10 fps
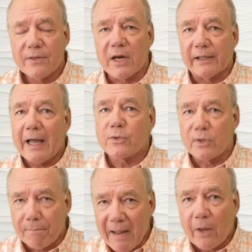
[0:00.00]
that allows
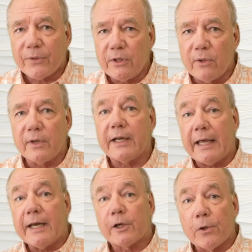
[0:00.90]
you to mount the unit
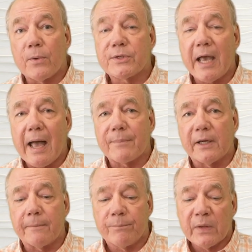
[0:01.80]
in a closed
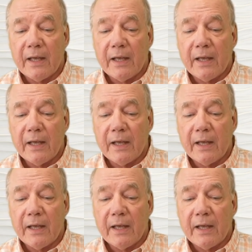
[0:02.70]
cabinet,